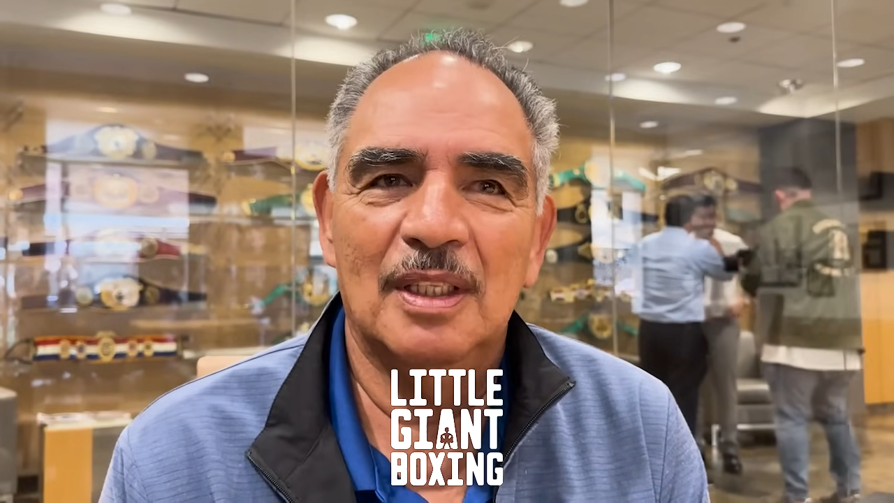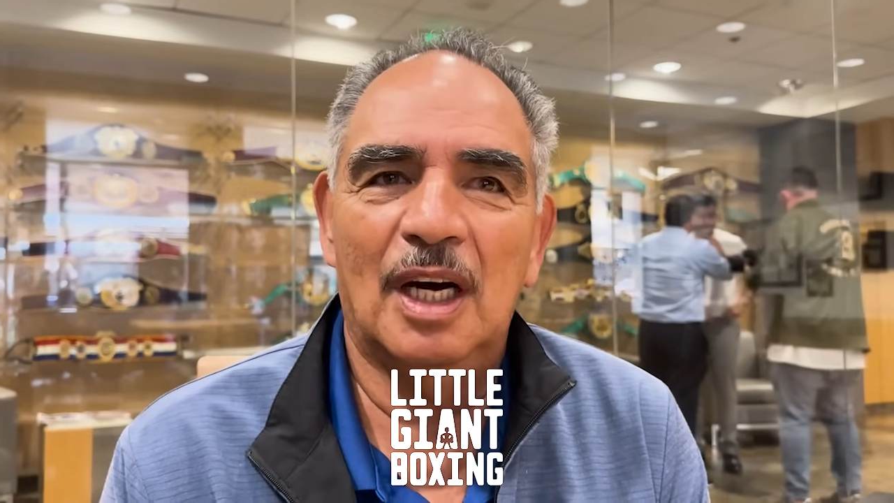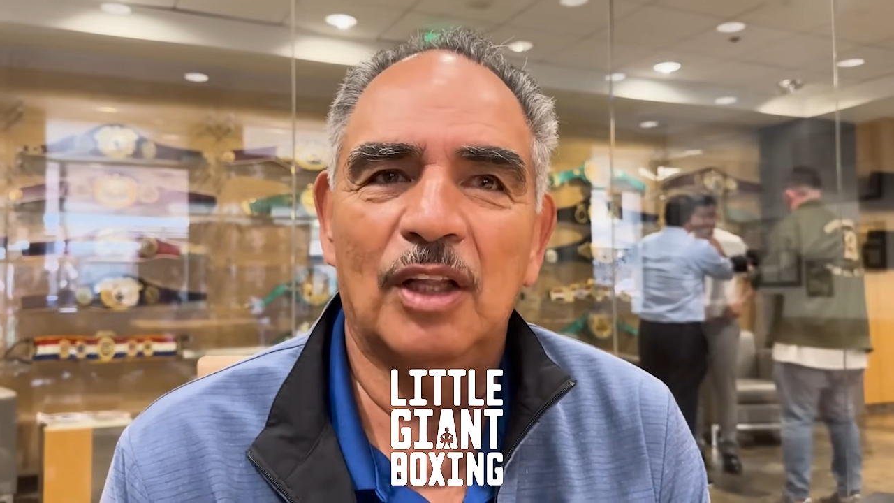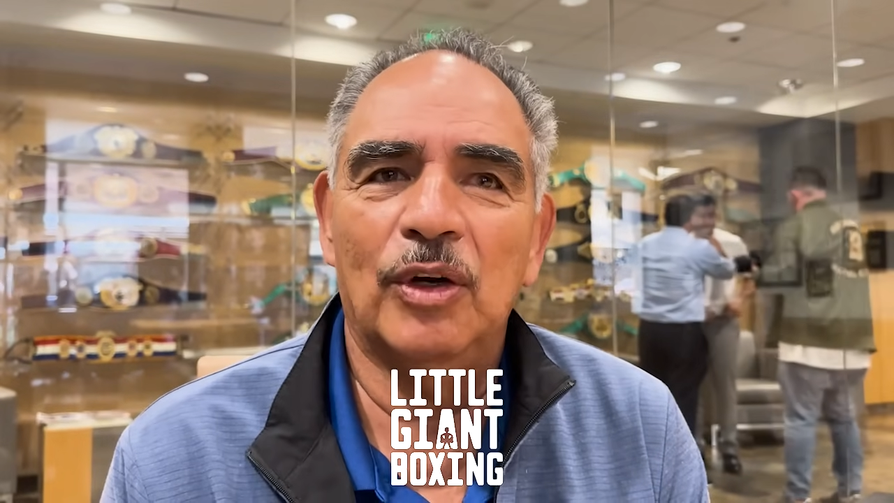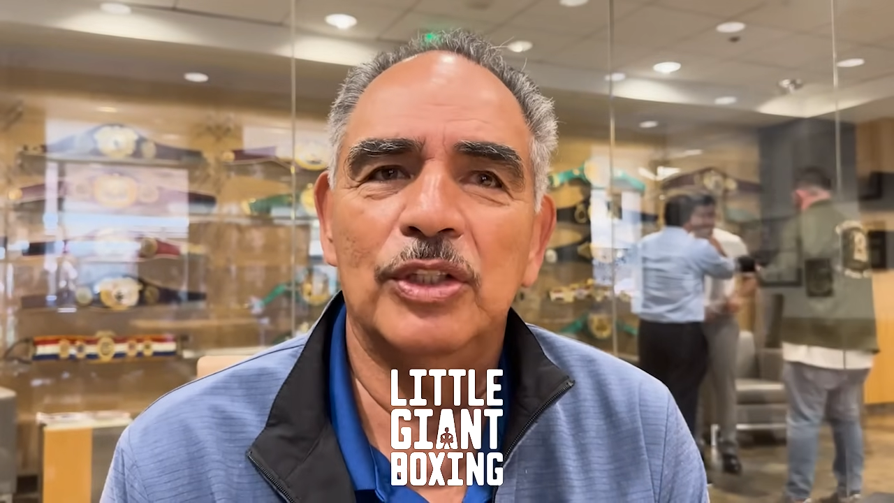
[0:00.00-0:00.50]

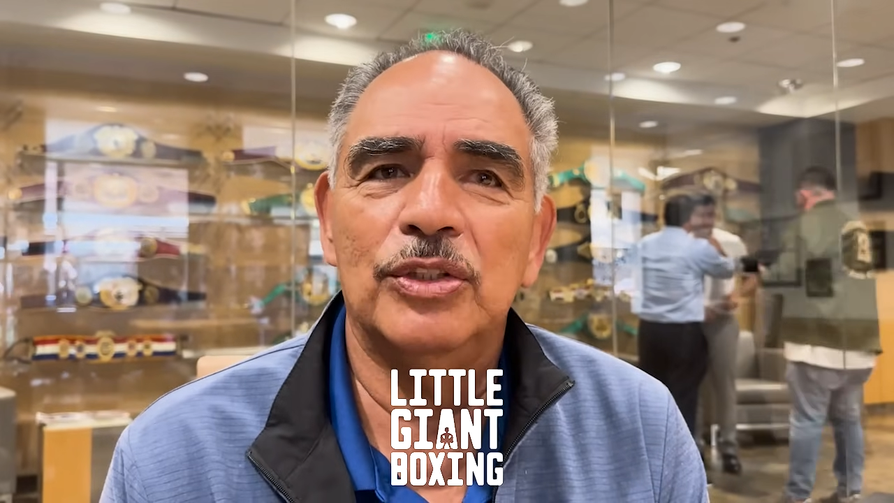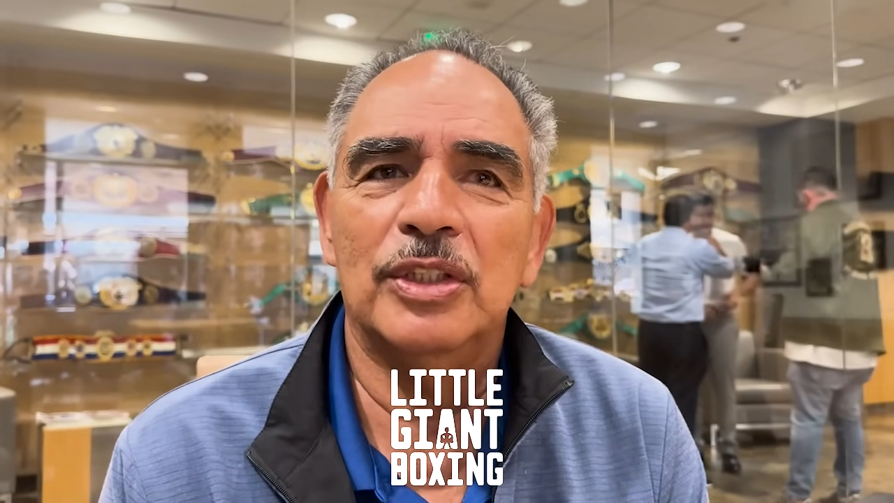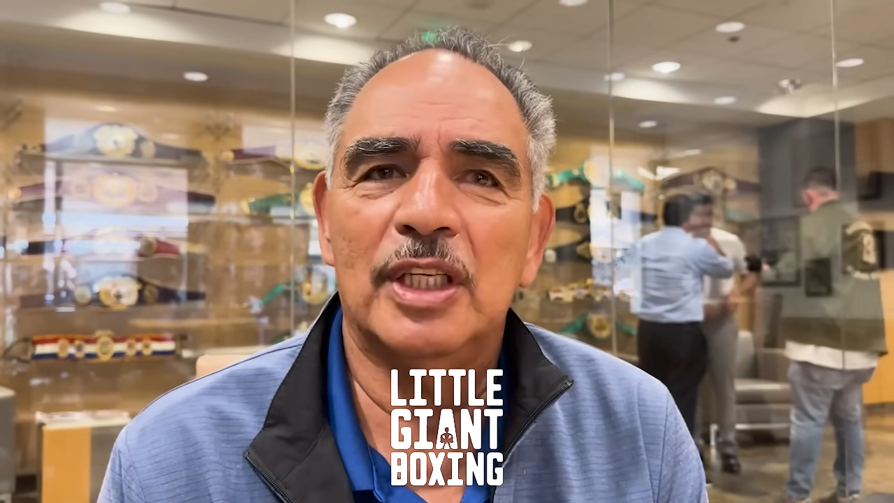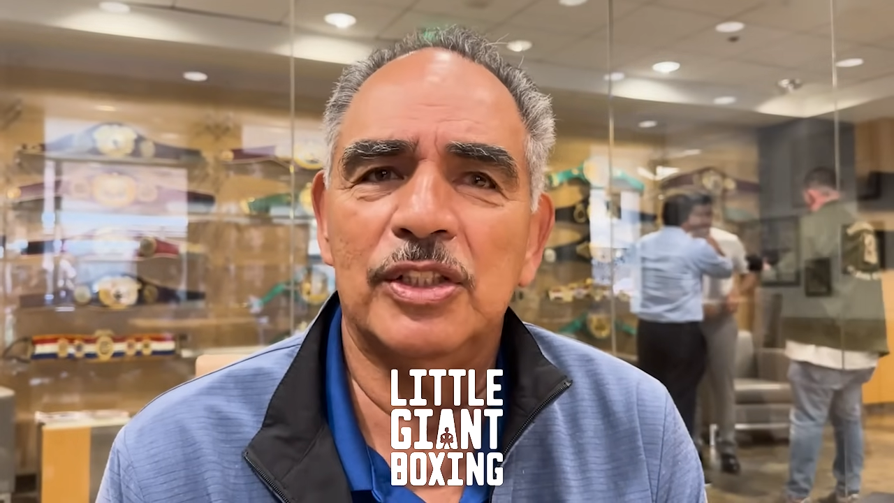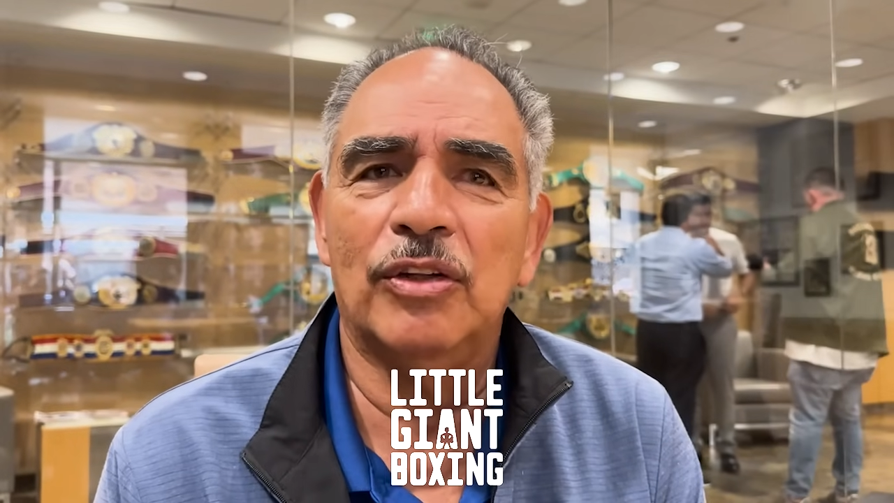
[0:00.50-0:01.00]
Although I
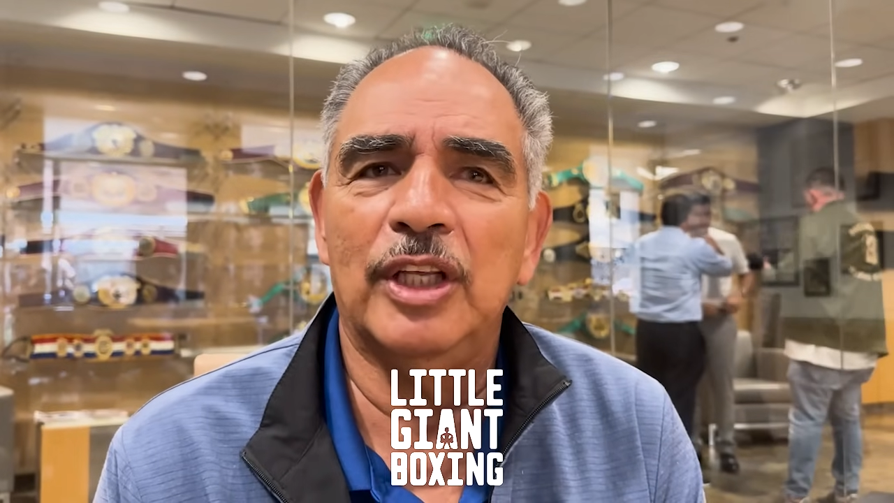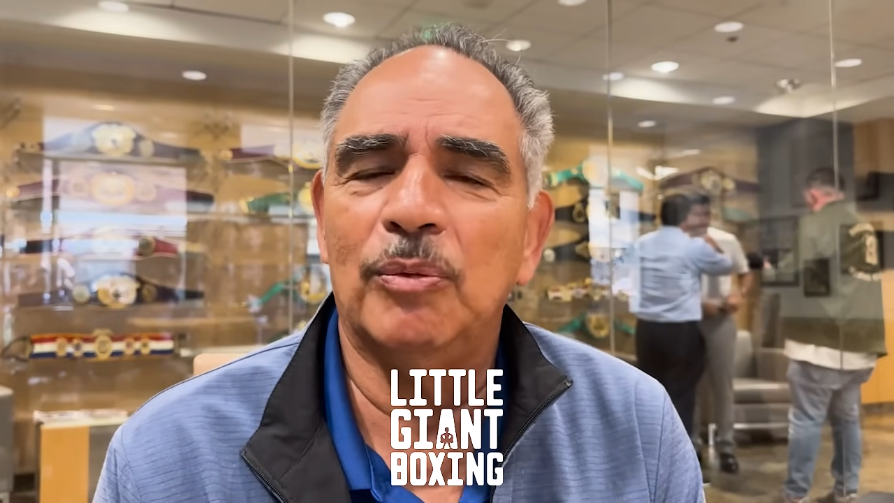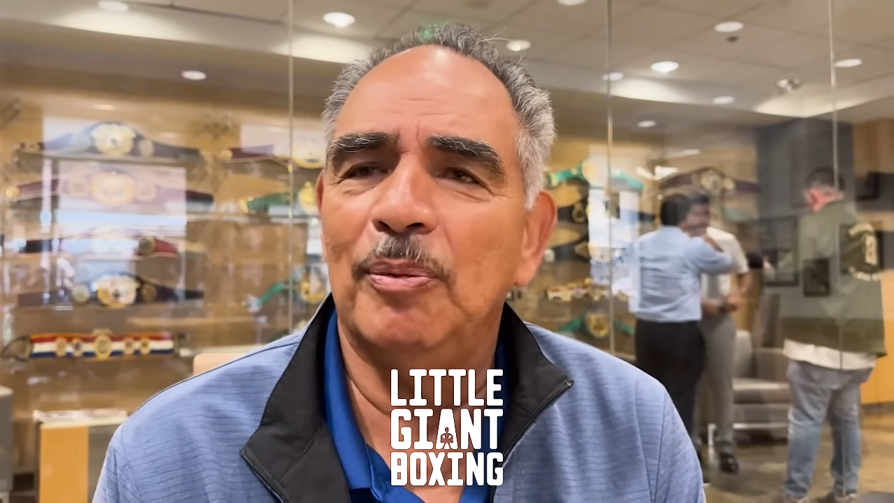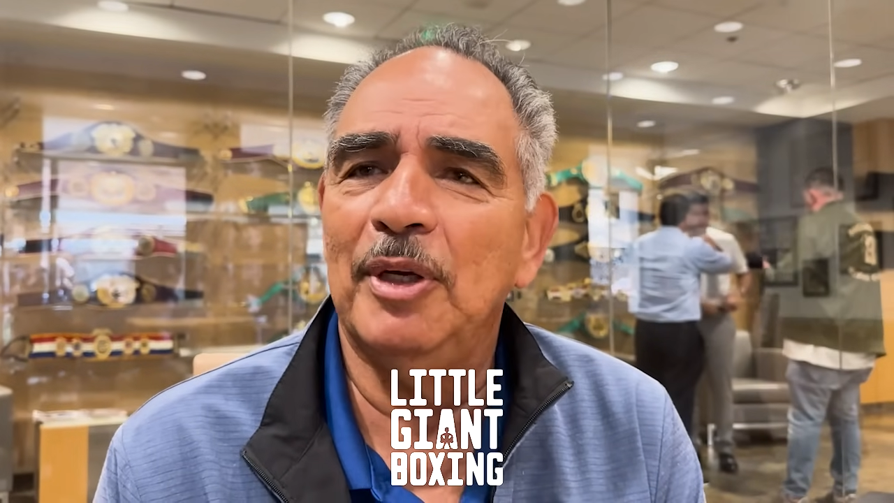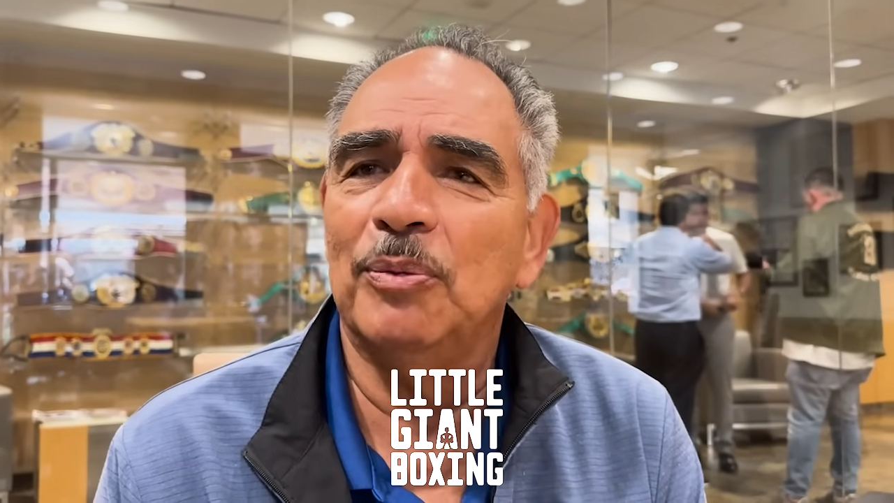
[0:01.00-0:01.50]
still think
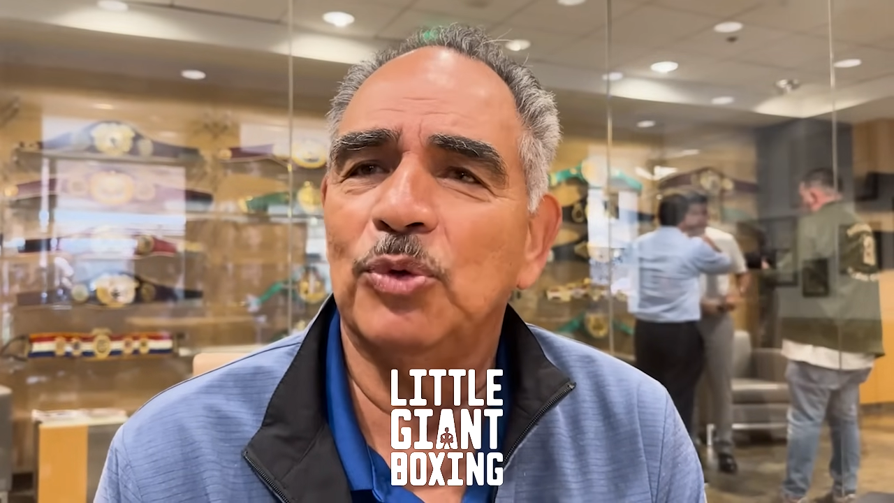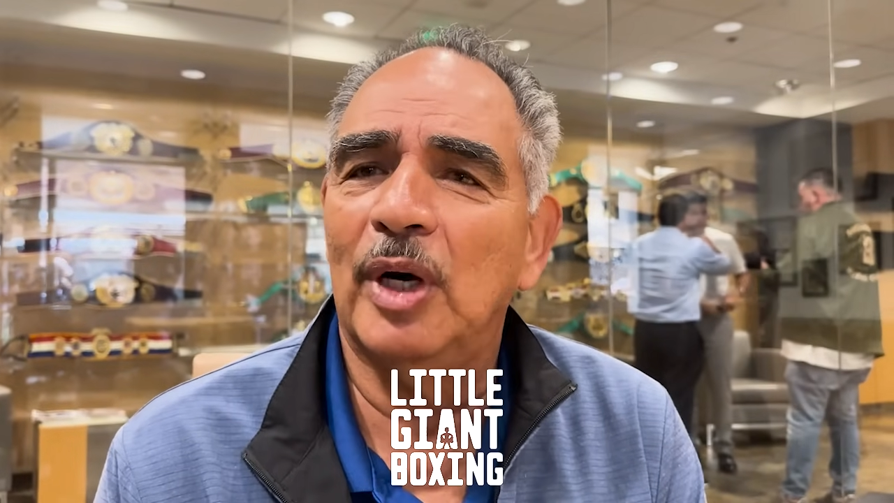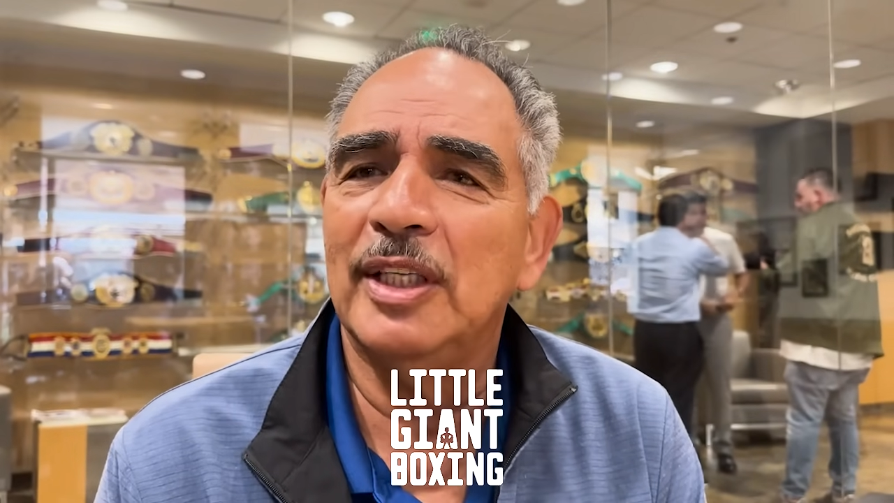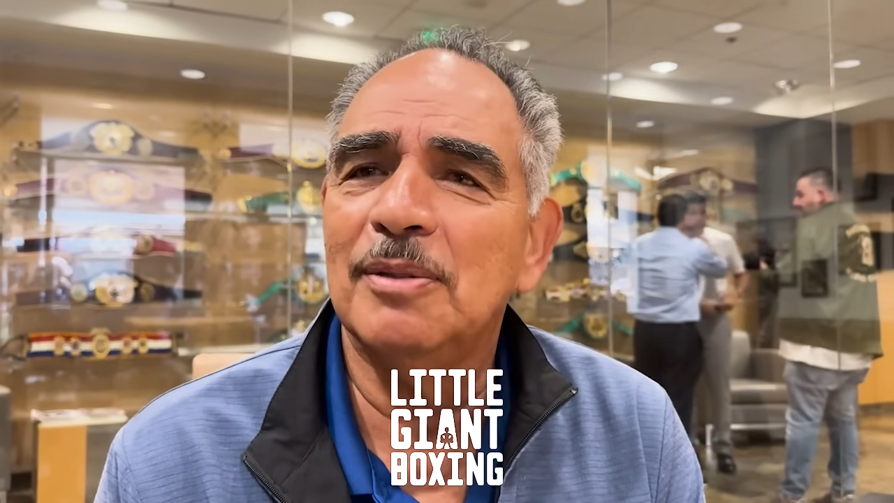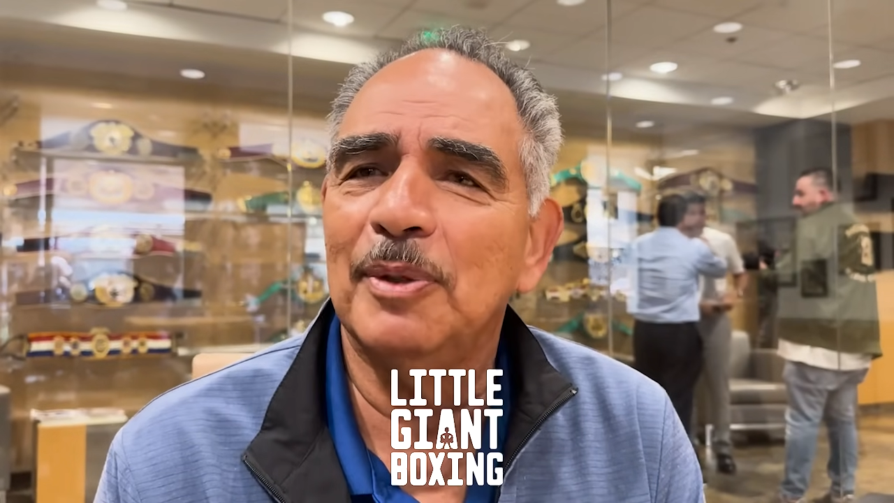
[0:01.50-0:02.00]
we beat him
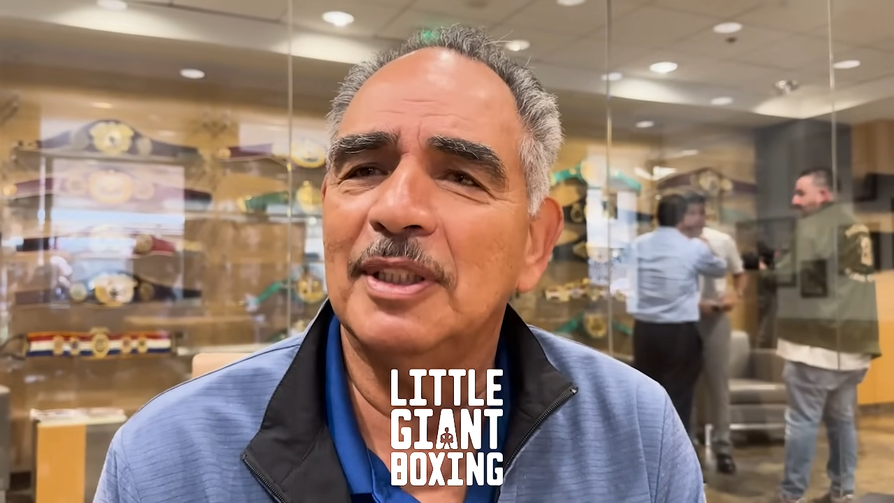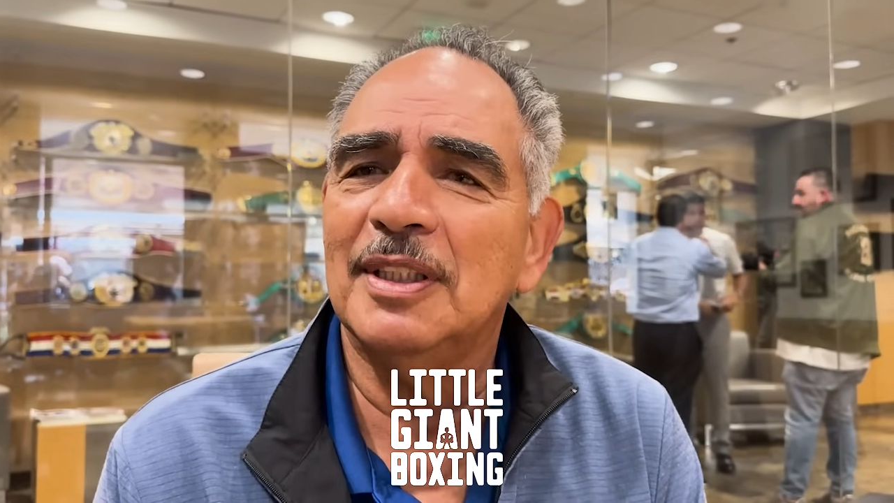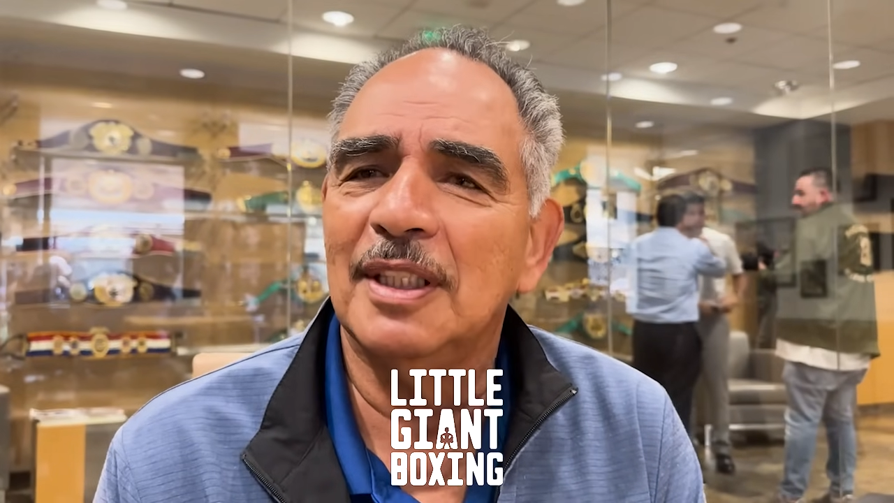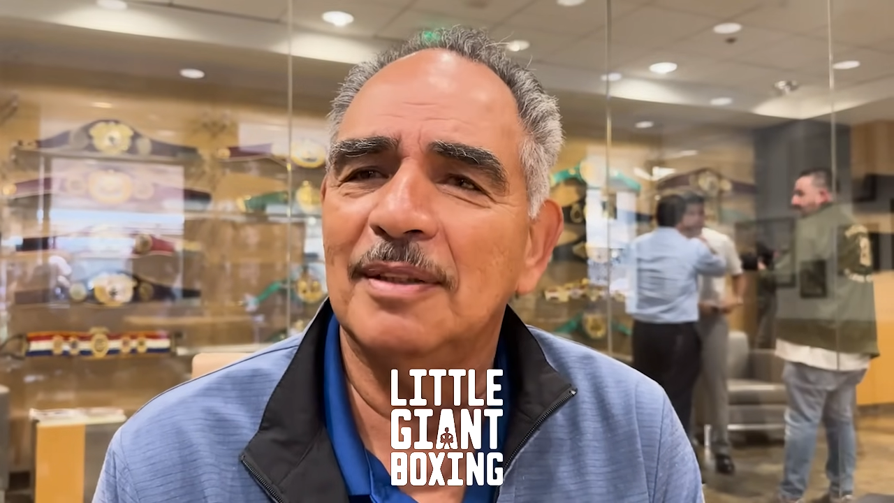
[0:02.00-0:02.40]
twice, but